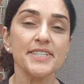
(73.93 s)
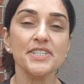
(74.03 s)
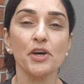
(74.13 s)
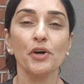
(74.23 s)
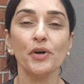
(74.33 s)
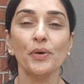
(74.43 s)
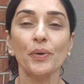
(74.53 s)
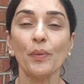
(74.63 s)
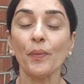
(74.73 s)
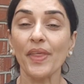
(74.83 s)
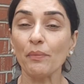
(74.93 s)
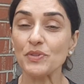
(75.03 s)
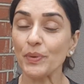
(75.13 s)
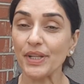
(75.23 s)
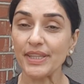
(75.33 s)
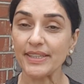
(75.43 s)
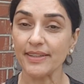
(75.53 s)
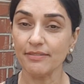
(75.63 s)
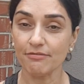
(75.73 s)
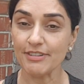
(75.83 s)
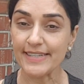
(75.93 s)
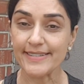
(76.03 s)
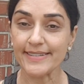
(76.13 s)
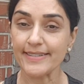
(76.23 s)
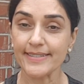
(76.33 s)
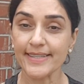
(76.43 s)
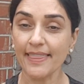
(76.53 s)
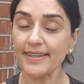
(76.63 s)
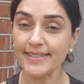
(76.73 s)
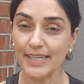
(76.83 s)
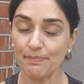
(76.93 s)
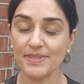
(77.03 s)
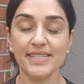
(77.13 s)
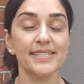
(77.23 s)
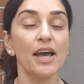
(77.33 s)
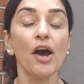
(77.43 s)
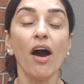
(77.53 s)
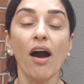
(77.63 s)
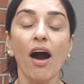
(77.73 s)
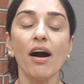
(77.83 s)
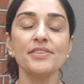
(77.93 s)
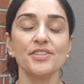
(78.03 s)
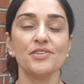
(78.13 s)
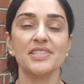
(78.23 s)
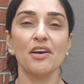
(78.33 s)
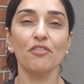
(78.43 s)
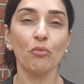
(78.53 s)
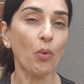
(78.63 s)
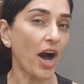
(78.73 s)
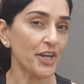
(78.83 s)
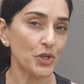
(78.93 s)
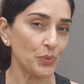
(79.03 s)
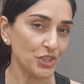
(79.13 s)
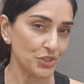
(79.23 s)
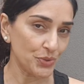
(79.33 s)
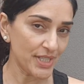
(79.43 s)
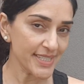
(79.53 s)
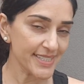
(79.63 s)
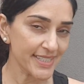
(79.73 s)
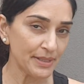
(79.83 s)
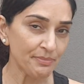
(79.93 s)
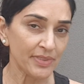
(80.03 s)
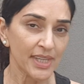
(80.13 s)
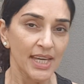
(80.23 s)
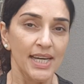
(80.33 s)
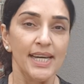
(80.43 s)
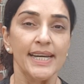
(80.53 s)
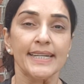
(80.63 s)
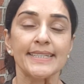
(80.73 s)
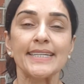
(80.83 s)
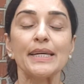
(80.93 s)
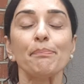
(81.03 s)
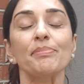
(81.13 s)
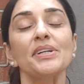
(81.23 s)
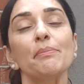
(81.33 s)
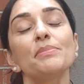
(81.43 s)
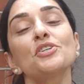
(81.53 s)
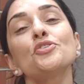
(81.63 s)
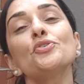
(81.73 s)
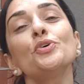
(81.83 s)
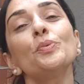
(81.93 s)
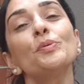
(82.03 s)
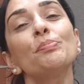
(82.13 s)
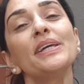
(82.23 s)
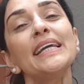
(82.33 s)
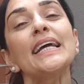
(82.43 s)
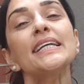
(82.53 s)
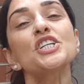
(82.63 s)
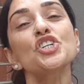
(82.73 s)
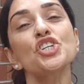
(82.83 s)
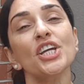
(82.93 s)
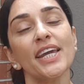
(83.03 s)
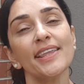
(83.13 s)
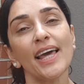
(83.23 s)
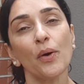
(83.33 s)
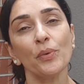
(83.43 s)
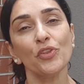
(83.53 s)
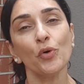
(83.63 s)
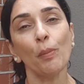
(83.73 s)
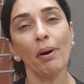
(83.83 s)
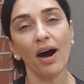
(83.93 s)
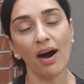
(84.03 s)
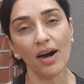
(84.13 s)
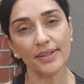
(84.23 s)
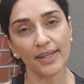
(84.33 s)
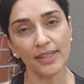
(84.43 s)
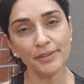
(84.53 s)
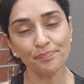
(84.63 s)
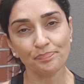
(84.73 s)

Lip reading: So that was one of the reasons, and the tips is ask yourself why you want to do this. Tip number 2 would be share that with your partner